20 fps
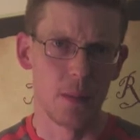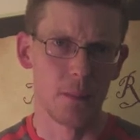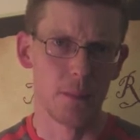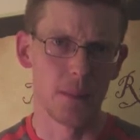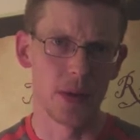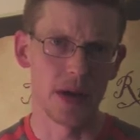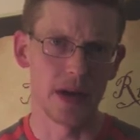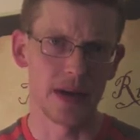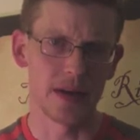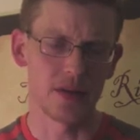
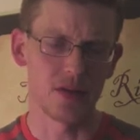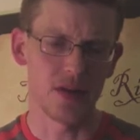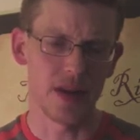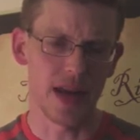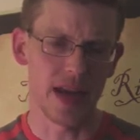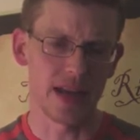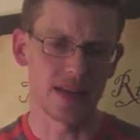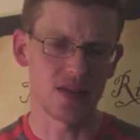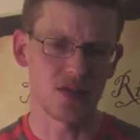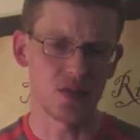But
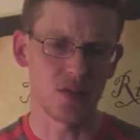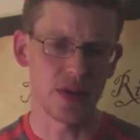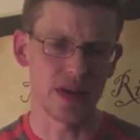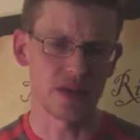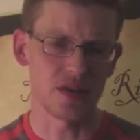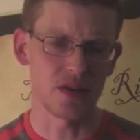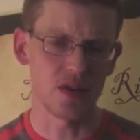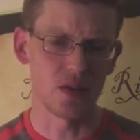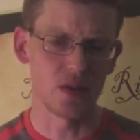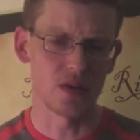as the
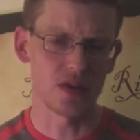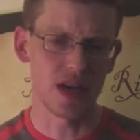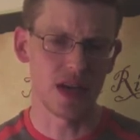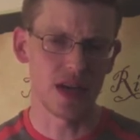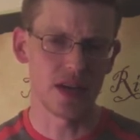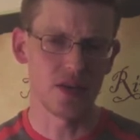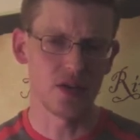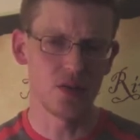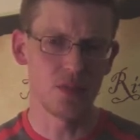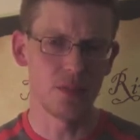race goes
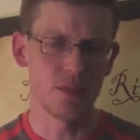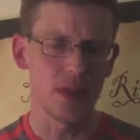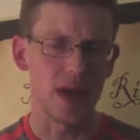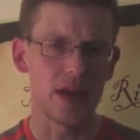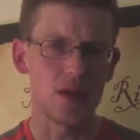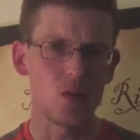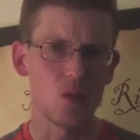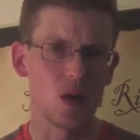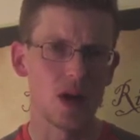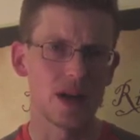on, you
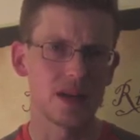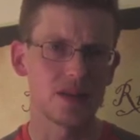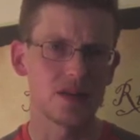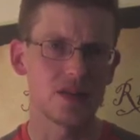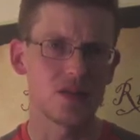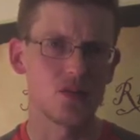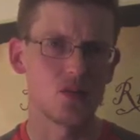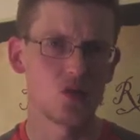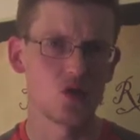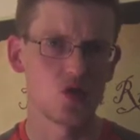may want
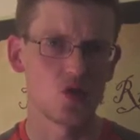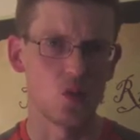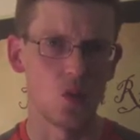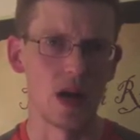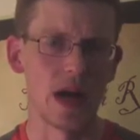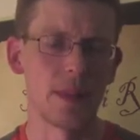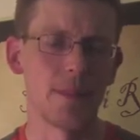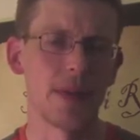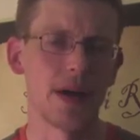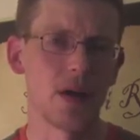to
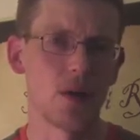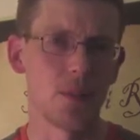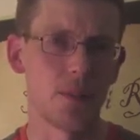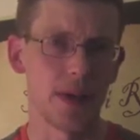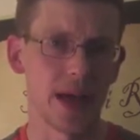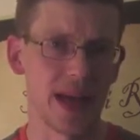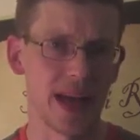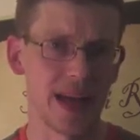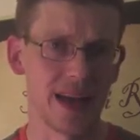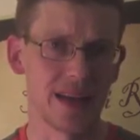swap out
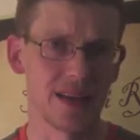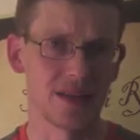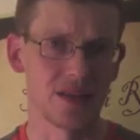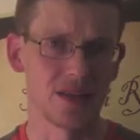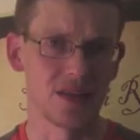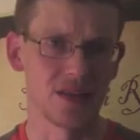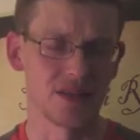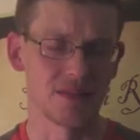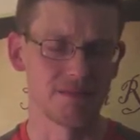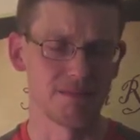
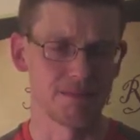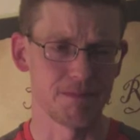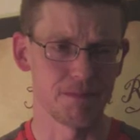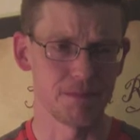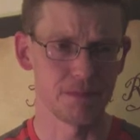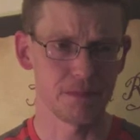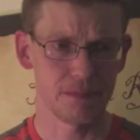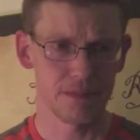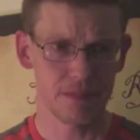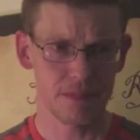pads
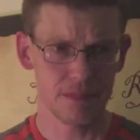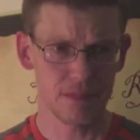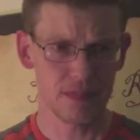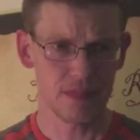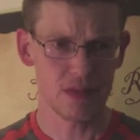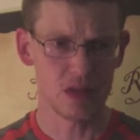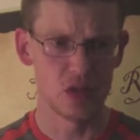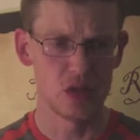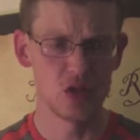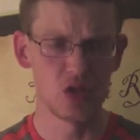
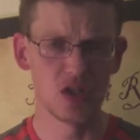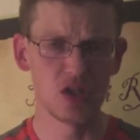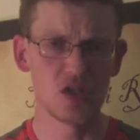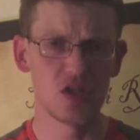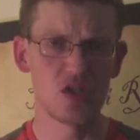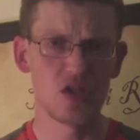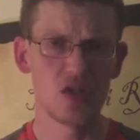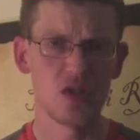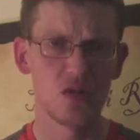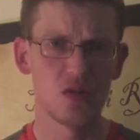
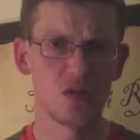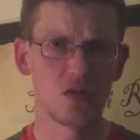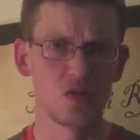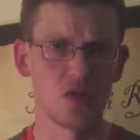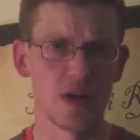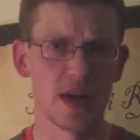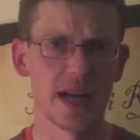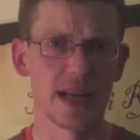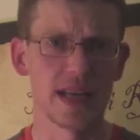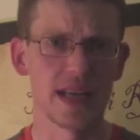just to
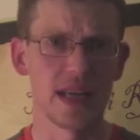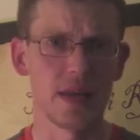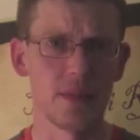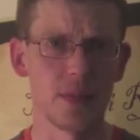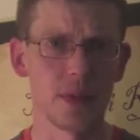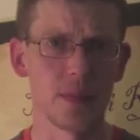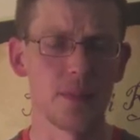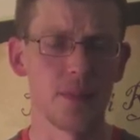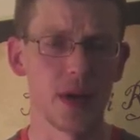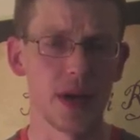try and keep
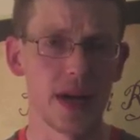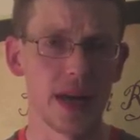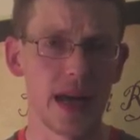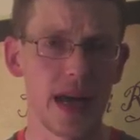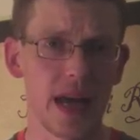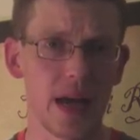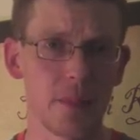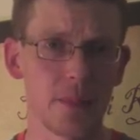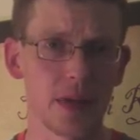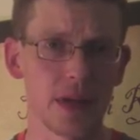your butt
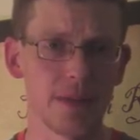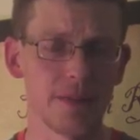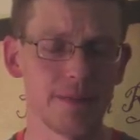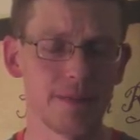happy.